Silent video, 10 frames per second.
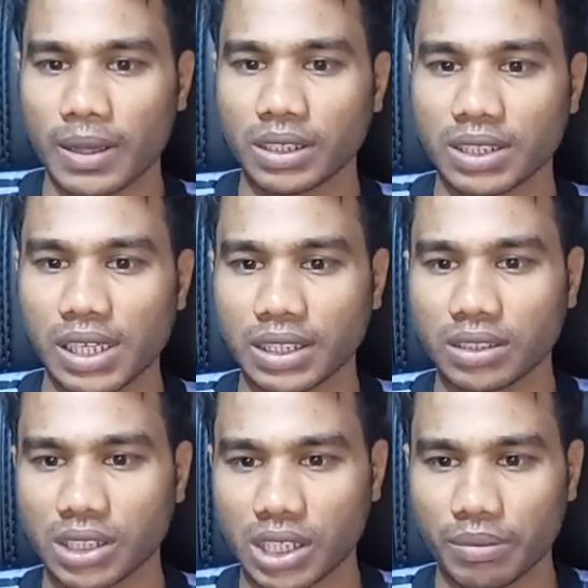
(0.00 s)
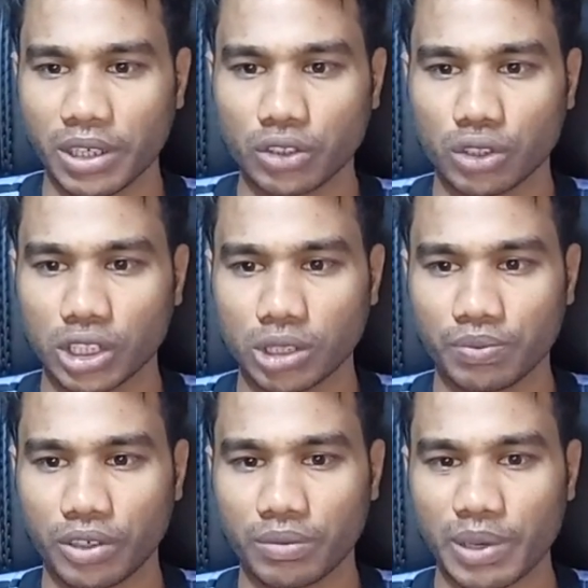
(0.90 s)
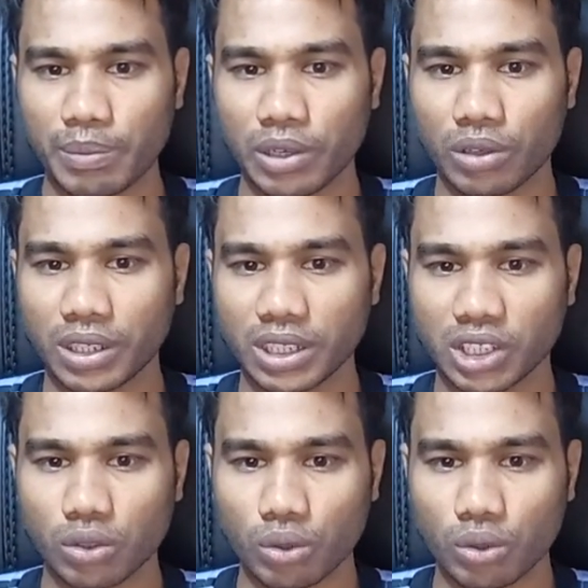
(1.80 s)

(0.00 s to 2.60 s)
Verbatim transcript: uh, selecting travel insurance for family holidays